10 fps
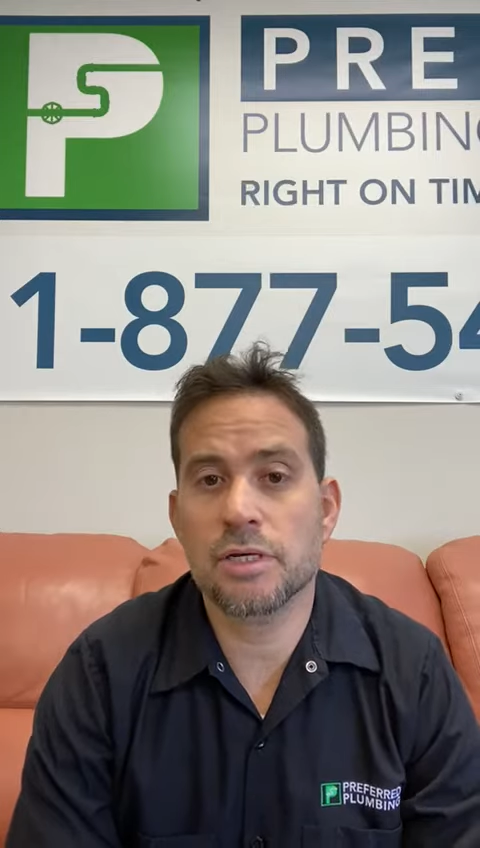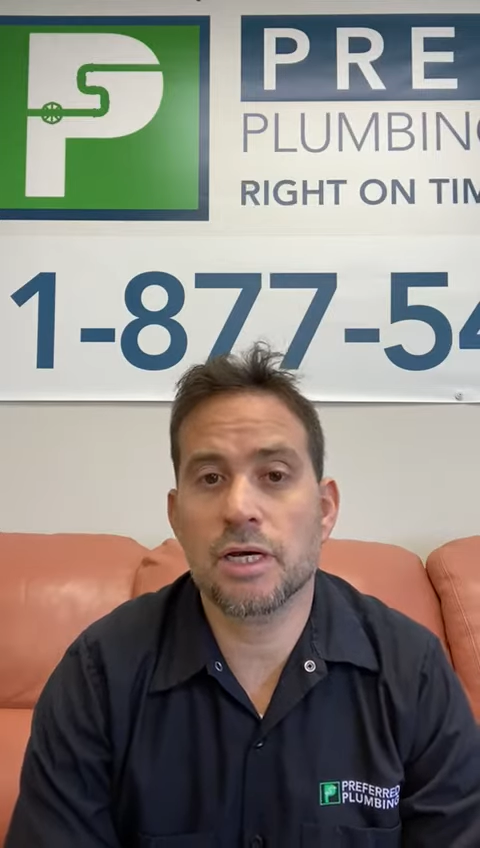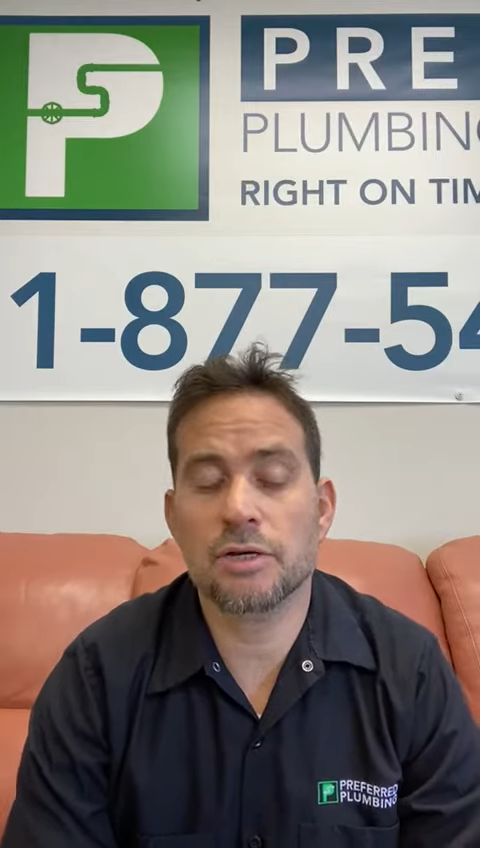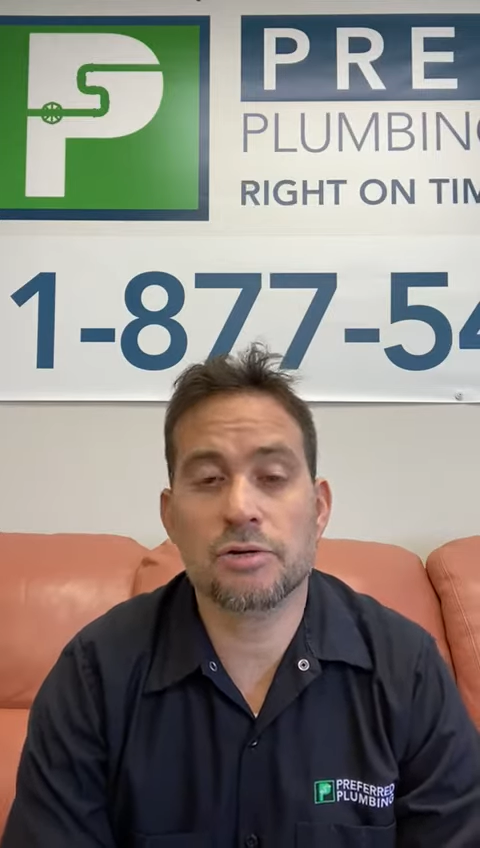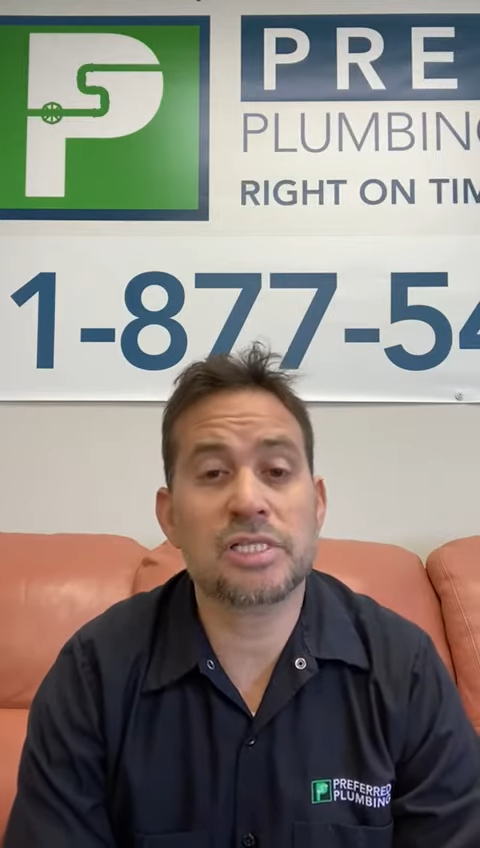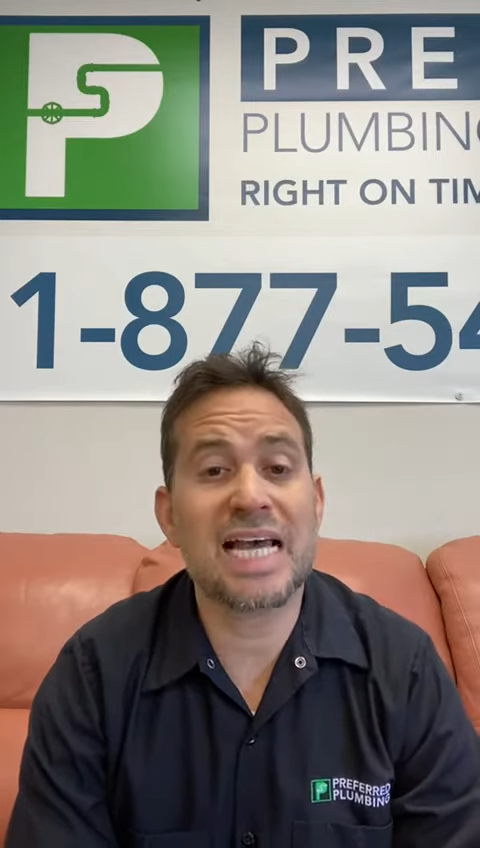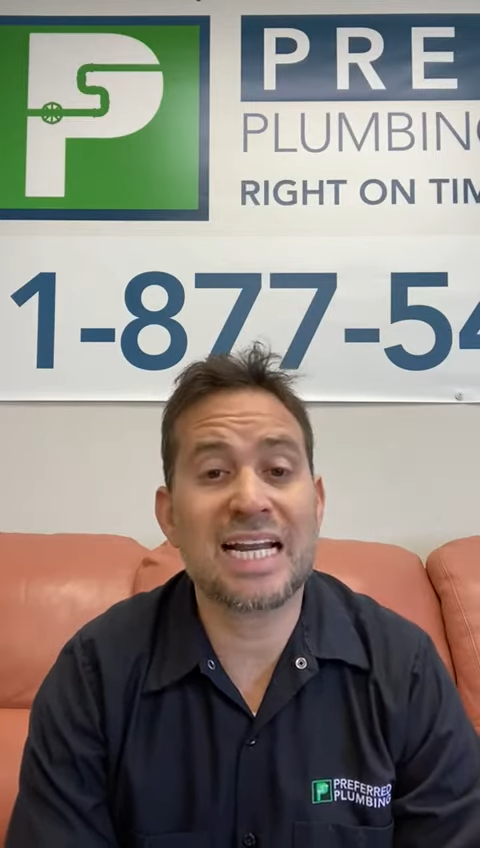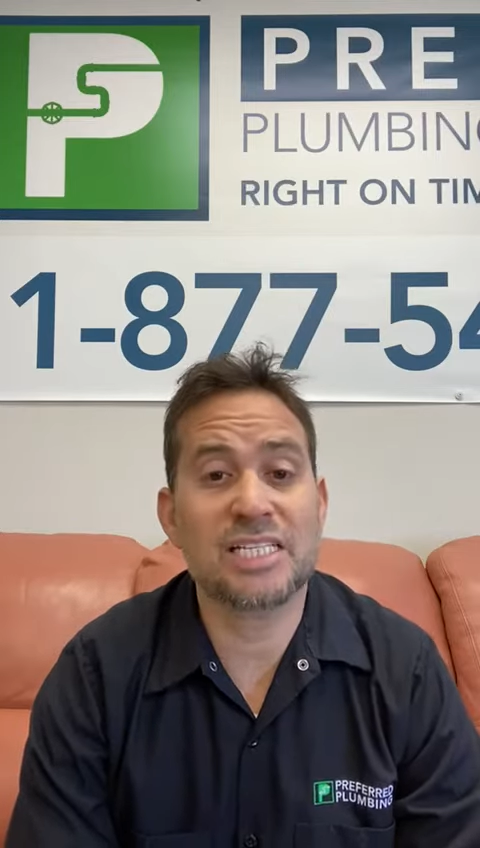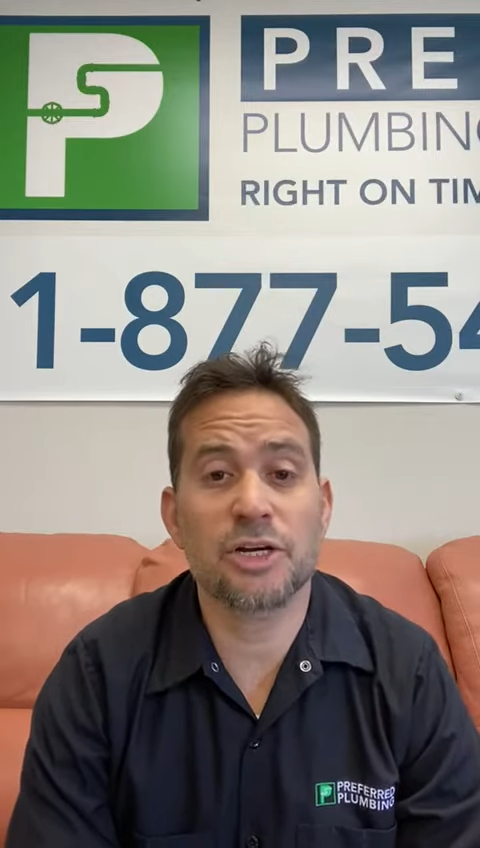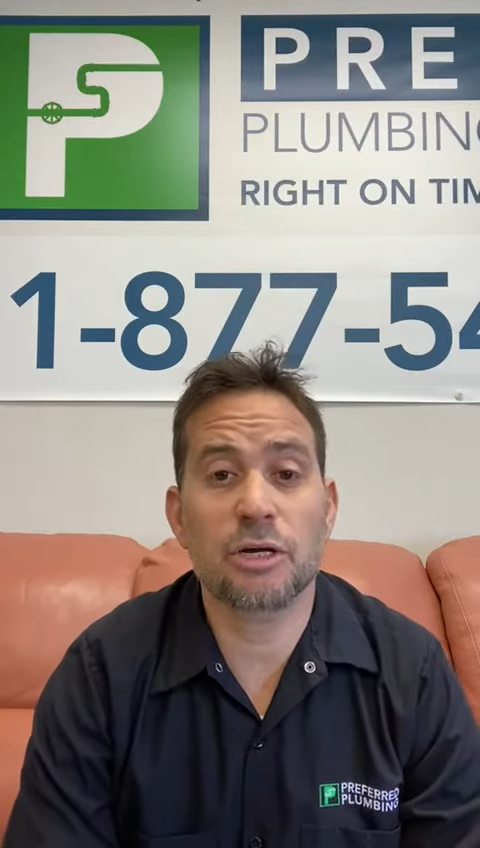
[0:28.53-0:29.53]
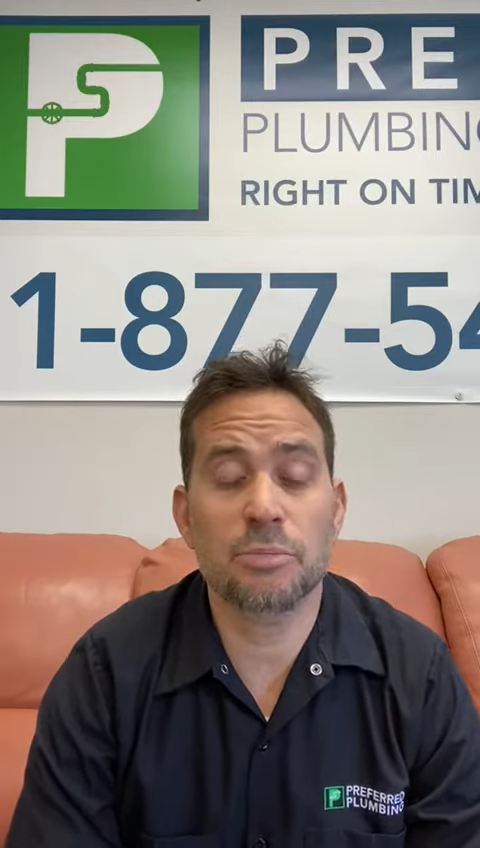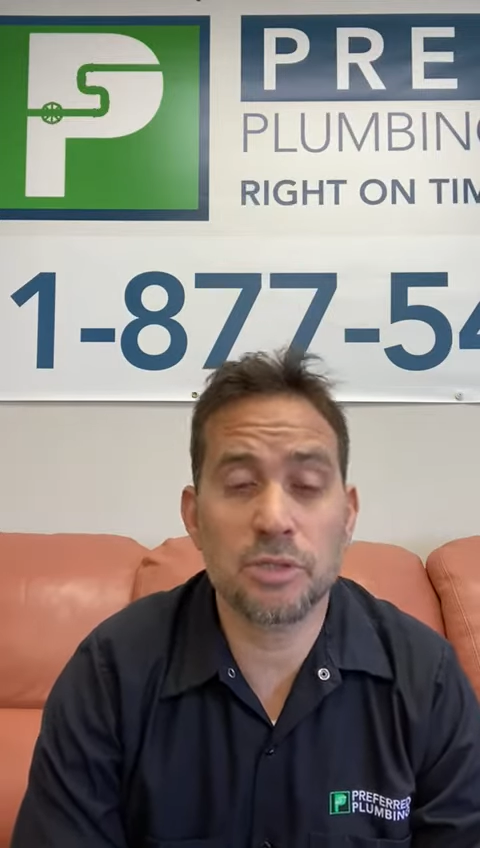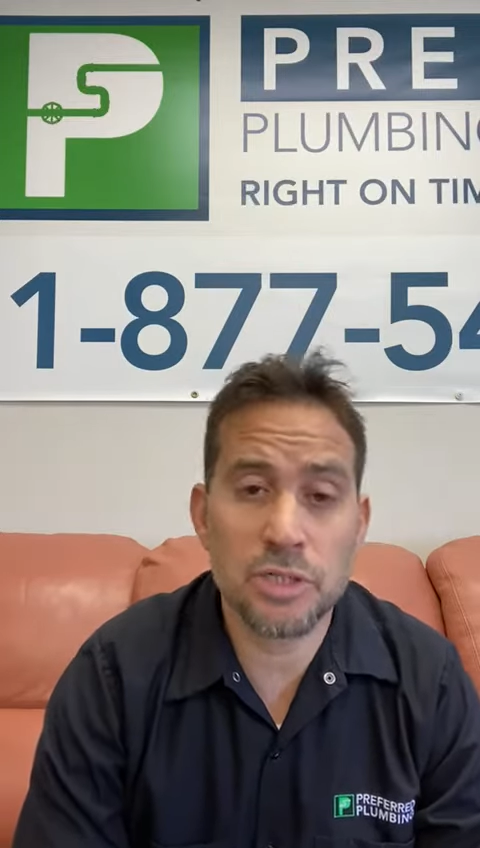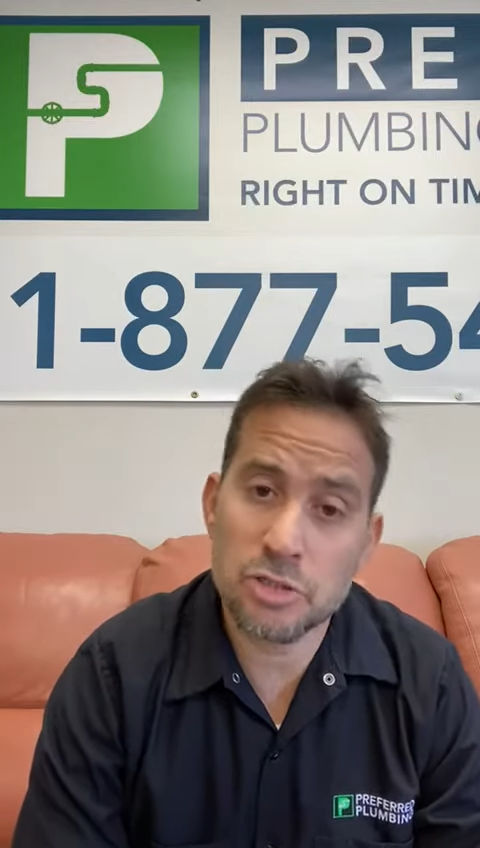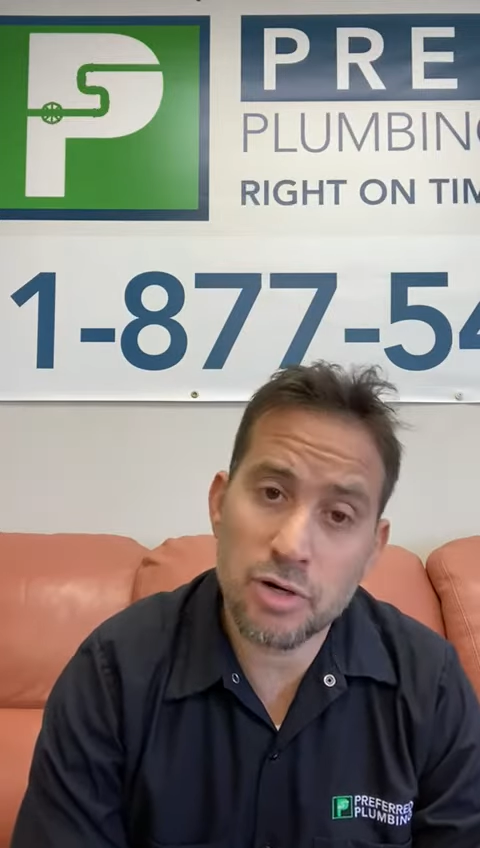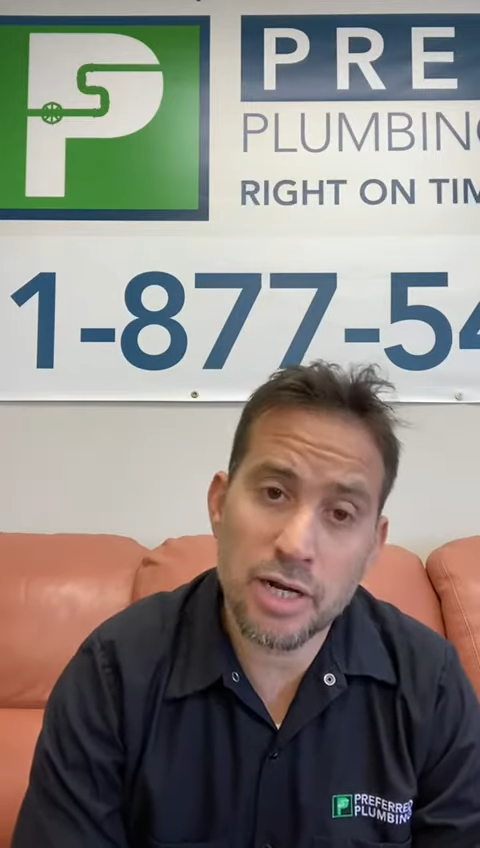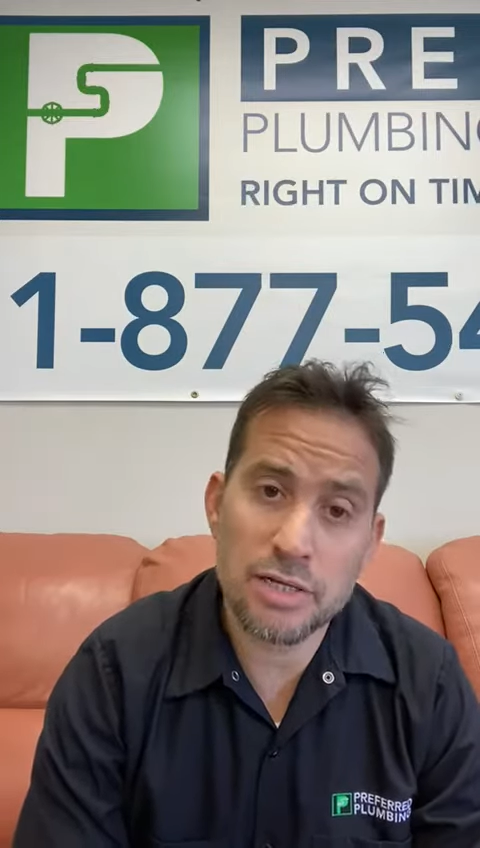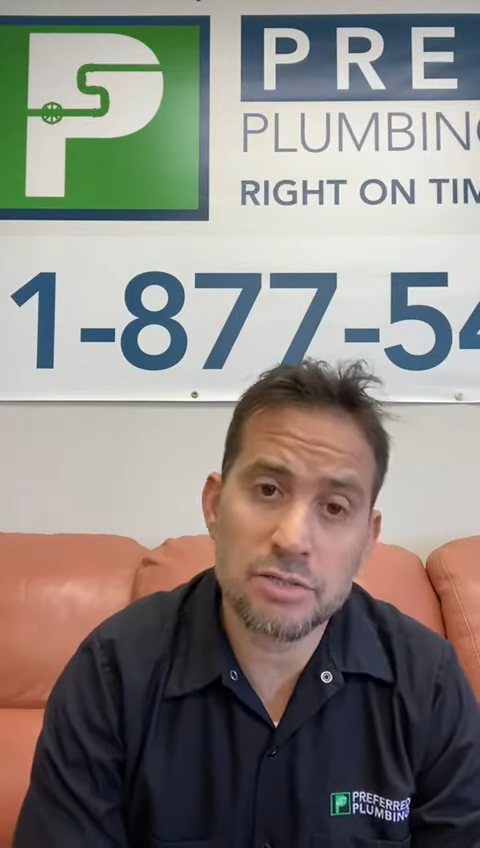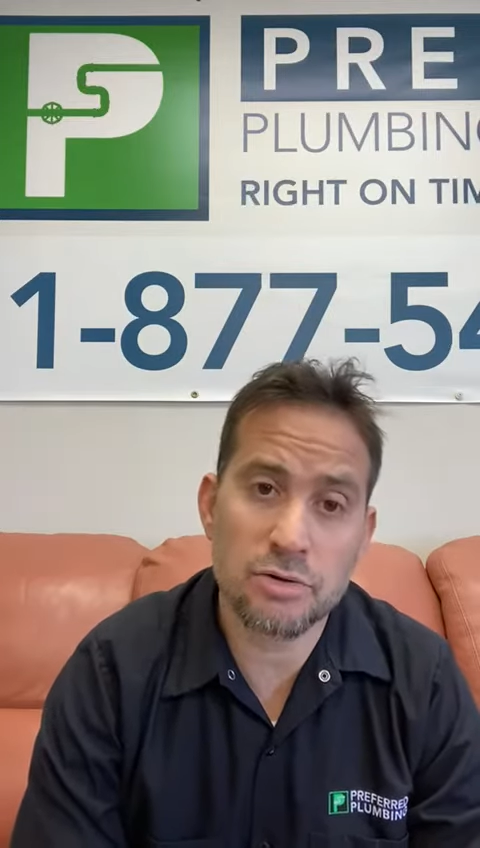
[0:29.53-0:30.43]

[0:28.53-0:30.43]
uh, your sanitary building drains,